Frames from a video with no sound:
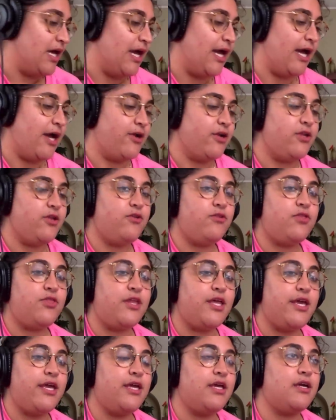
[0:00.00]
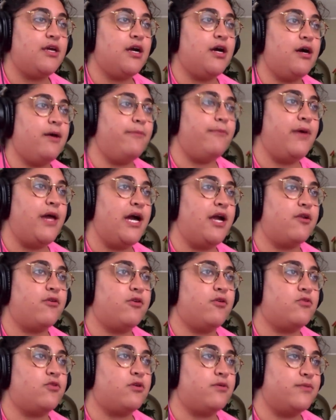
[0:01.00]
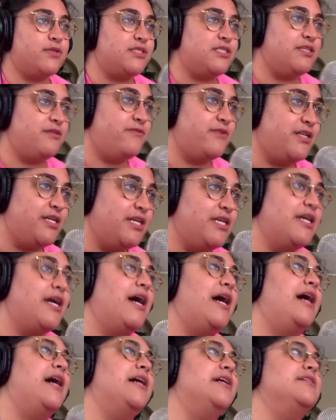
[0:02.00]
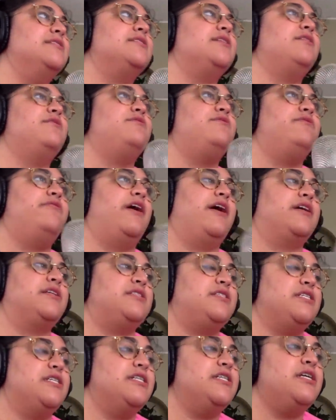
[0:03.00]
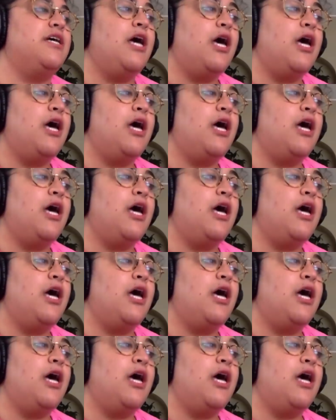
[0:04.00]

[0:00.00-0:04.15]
How do you think um, heteronormativity has affected